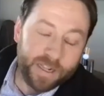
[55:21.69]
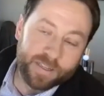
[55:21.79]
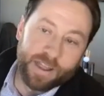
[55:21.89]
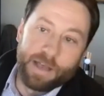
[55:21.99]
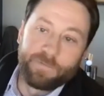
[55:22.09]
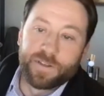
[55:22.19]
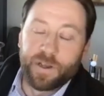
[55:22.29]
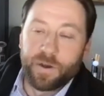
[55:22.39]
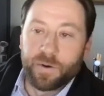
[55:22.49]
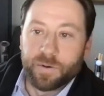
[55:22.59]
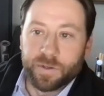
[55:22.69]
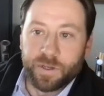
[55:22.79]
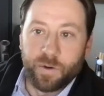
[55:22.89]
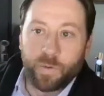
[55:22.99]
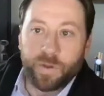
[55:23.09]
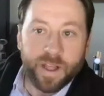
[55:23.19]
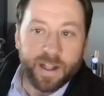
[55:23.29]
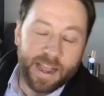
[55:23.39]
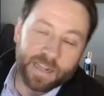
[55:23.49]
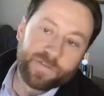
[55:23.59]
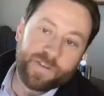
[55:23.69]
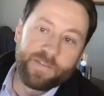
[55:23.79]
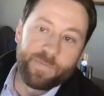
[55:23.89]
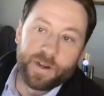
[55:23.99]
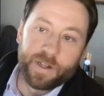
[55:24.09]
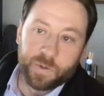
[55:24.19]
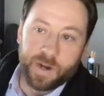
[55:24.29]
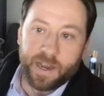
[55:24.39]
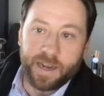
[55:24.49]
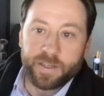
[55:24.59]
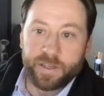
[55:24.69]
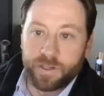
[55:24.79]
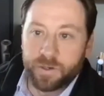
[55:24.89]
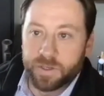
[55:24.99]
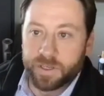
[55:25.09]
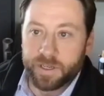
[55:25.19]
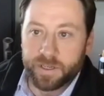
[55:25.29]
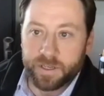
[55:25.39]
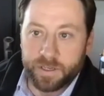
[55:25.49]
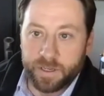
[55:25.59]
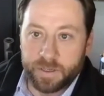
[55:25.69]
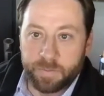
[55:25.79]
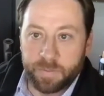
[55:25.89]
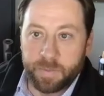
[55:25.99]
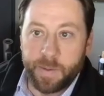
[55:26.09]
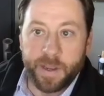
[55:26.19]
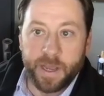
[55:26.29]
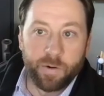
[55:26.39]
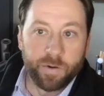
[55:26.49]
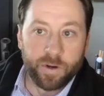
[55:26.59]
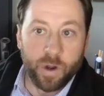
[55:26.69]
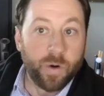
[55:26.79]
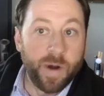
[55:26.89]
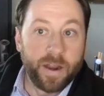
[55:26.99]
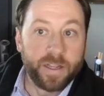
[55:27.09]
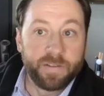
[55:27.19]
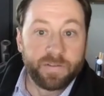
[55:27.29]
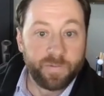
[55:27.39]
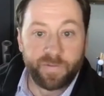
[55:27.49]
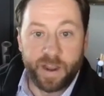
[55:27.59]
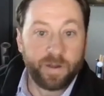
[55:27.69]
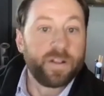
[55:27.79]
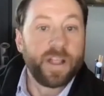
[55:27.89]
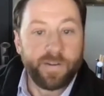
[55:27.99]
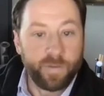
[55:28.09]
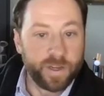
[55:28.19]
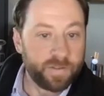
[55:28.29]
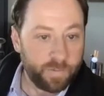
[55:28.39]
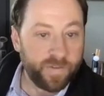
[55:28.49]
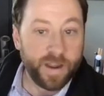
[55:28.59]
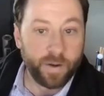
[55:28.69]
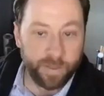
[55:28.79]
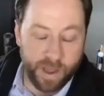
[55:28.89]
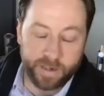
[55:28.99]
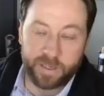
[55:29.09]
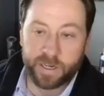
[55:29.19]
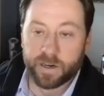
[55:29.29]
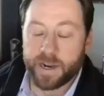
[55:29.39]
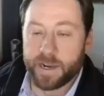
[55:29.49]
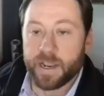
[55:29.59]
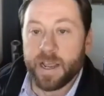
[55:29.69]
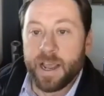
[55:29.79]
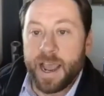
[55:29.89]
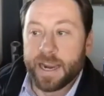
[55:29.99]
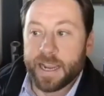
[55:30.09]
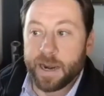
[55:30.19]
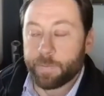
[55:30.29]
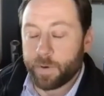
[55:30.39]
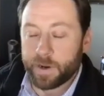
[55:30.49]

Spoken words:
left. So with that last 5 minutes, what I'd like to do is maybe kind of go around and let everyone give some final thoughts here, and kind of